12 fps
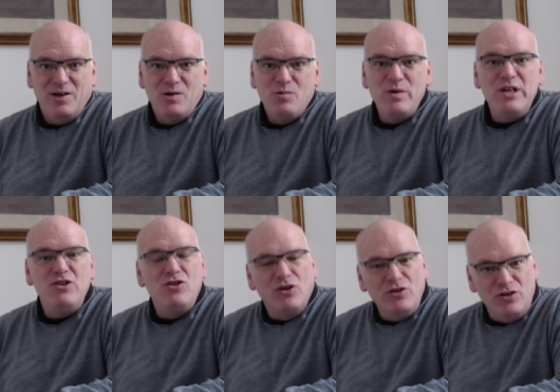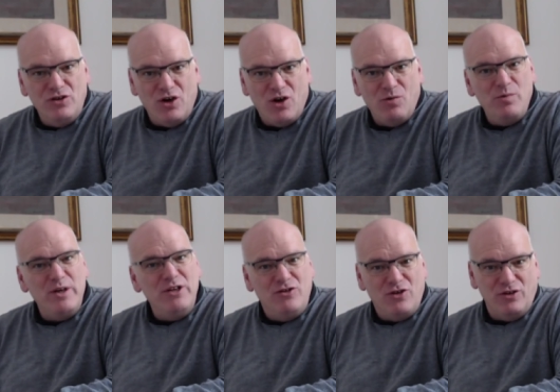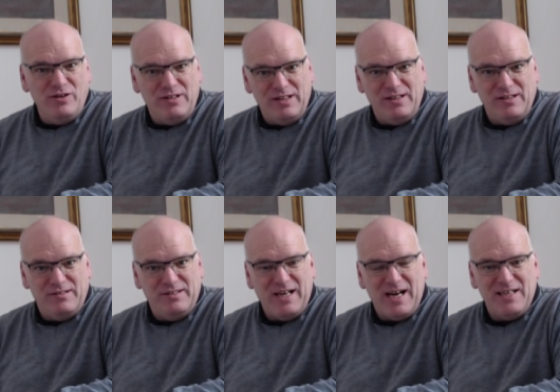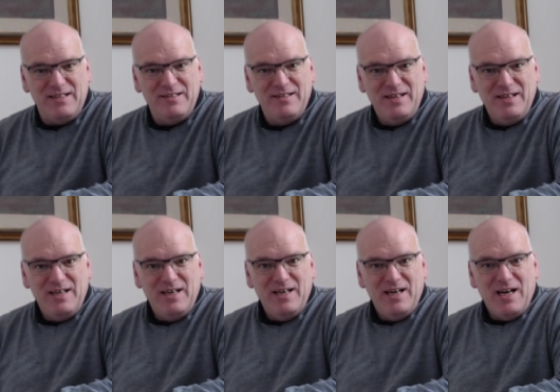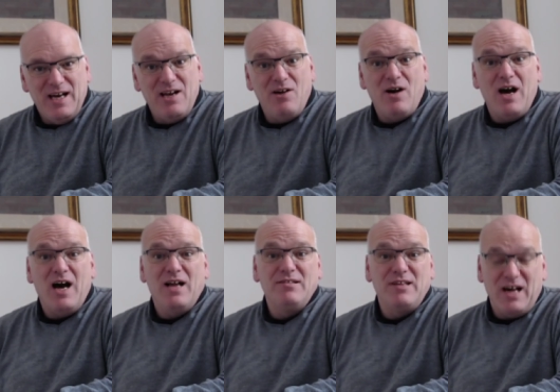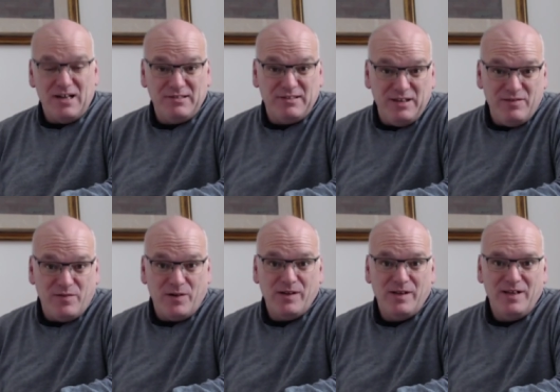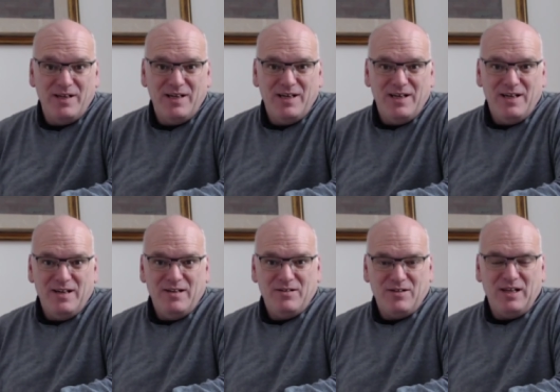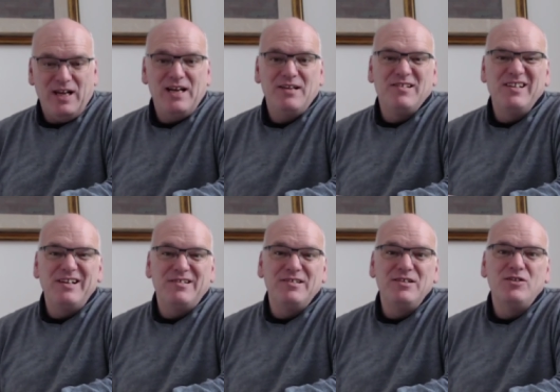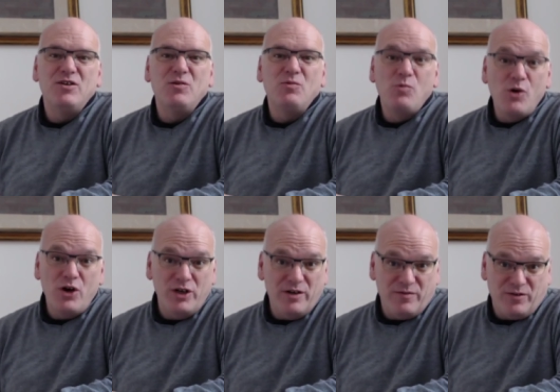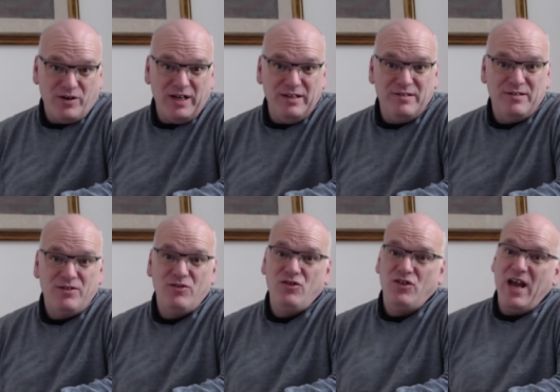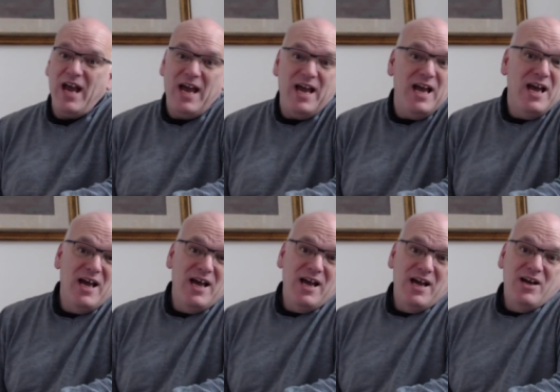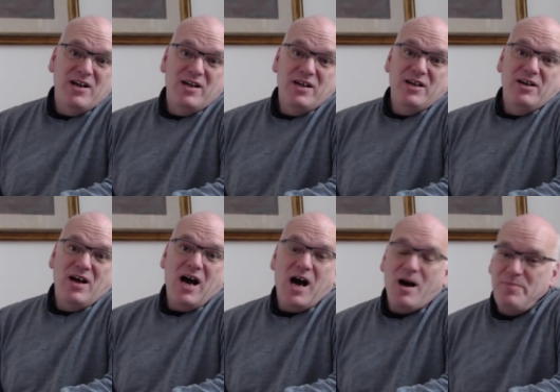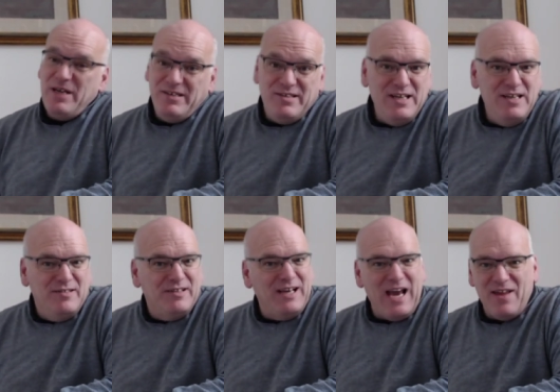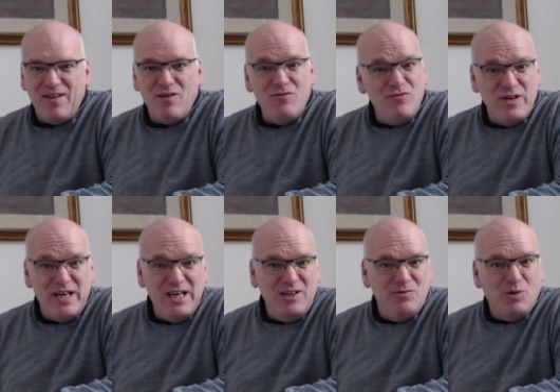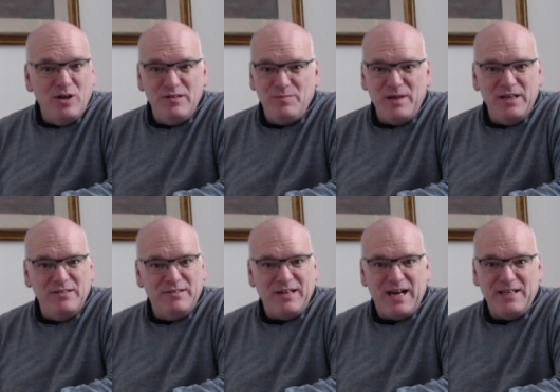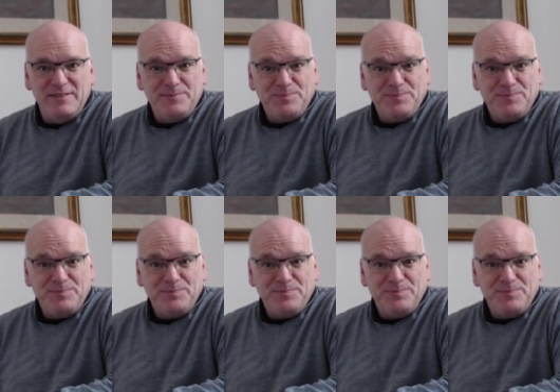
We don't know, we don't understand, and our hearts are sinful. So let us listen to the word of Christ. Share RBTs together, read what is being said.